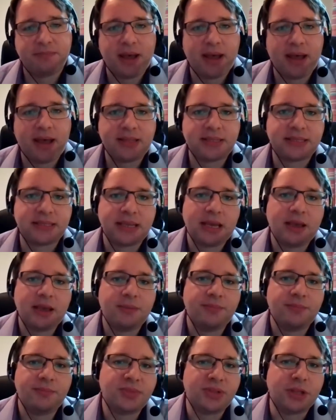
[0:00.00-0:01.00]
but
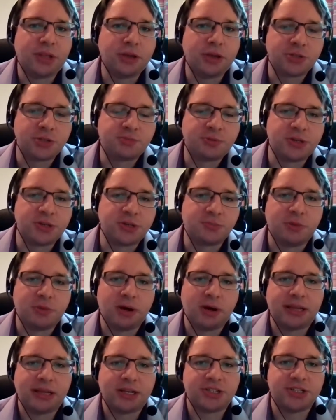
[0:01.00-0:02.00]
just because
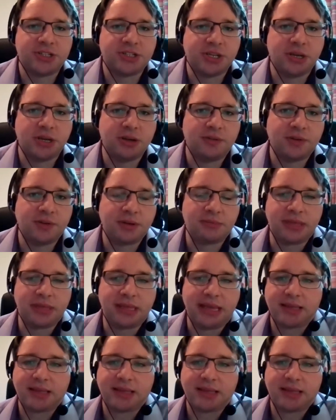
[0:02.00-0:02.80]
by-election's over,